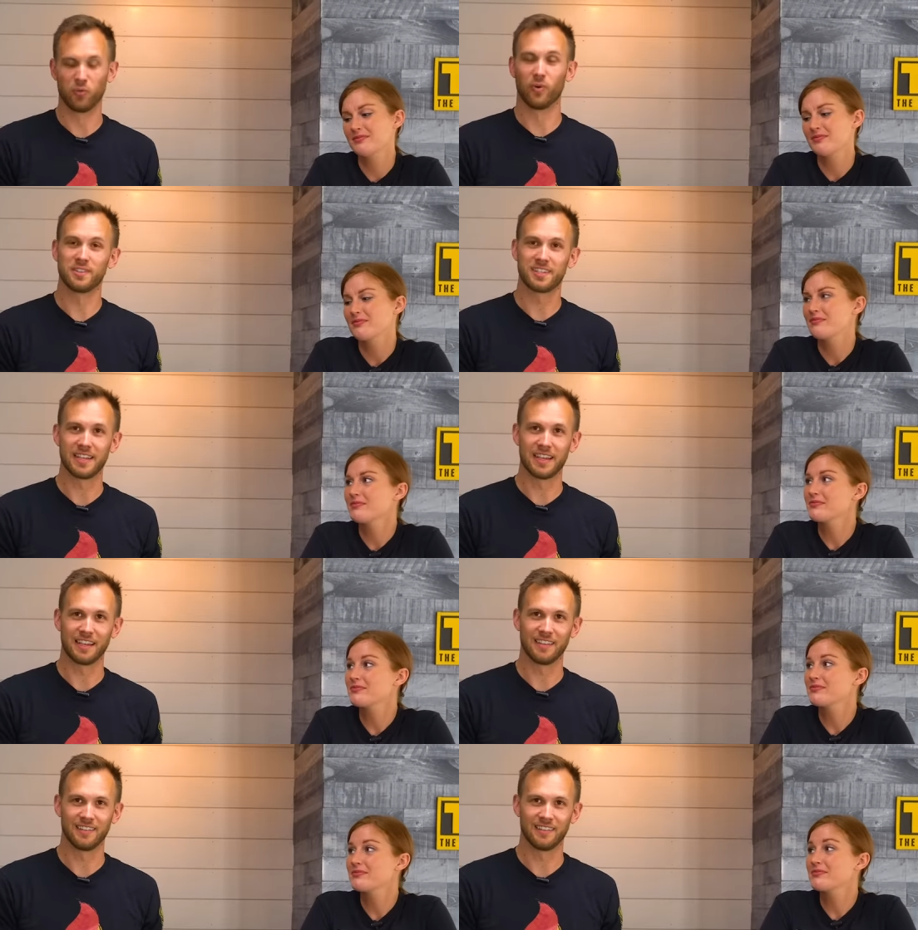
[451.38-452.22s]
Speaker 1: once
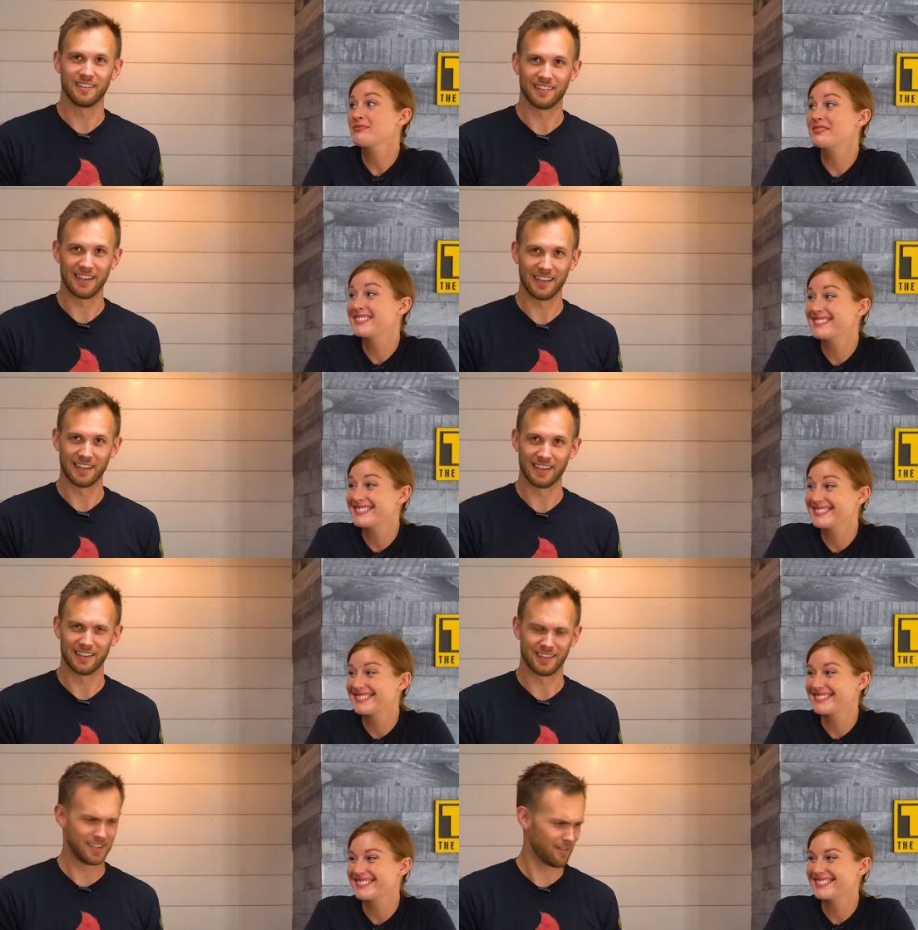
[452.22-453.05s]
again, like
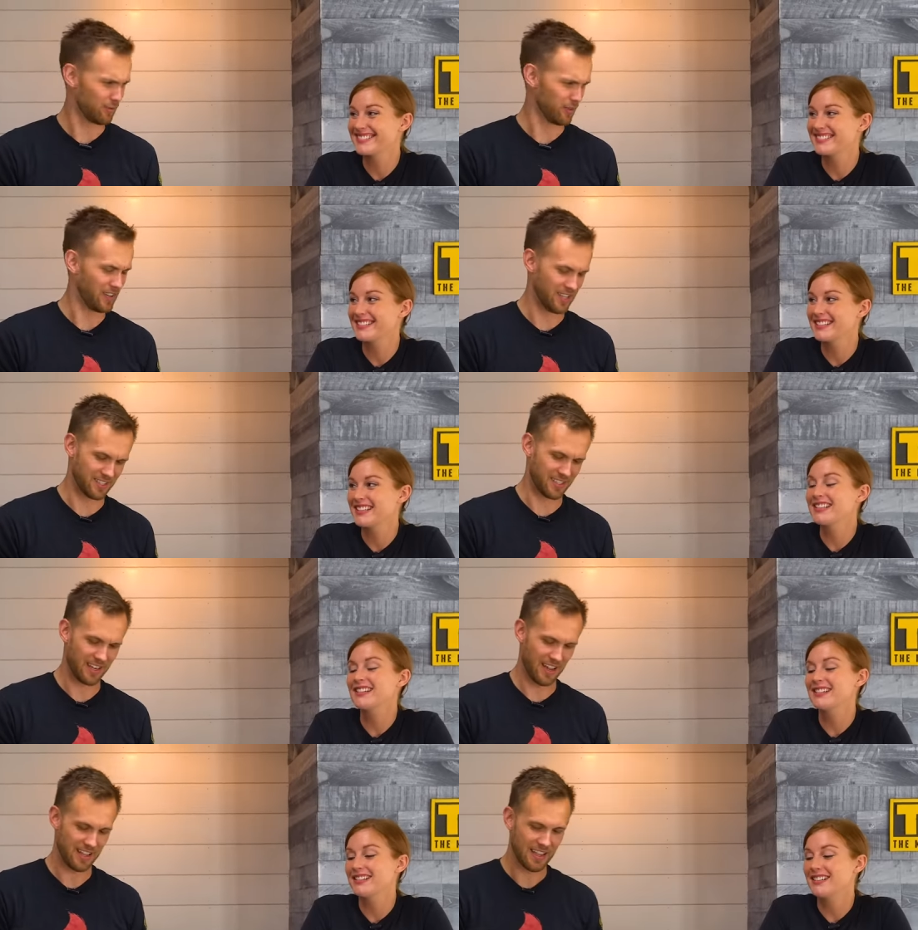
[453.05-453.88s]
uh, several we've tested
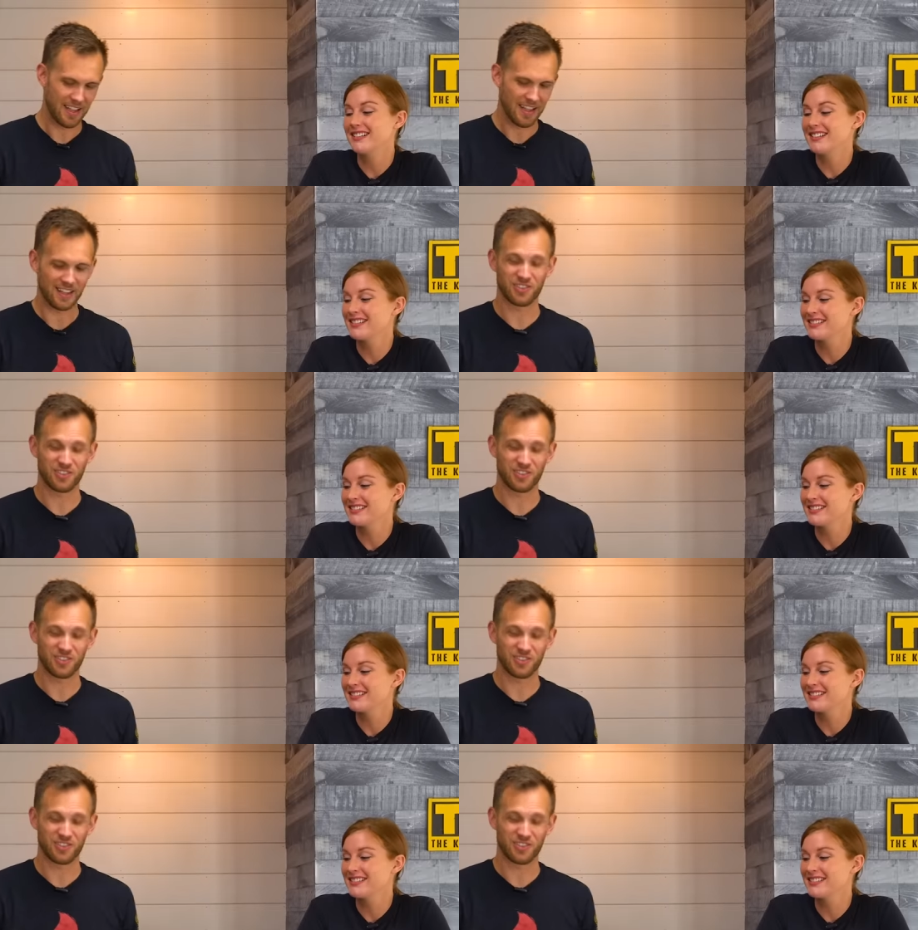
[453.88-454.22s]
today, uh-huh.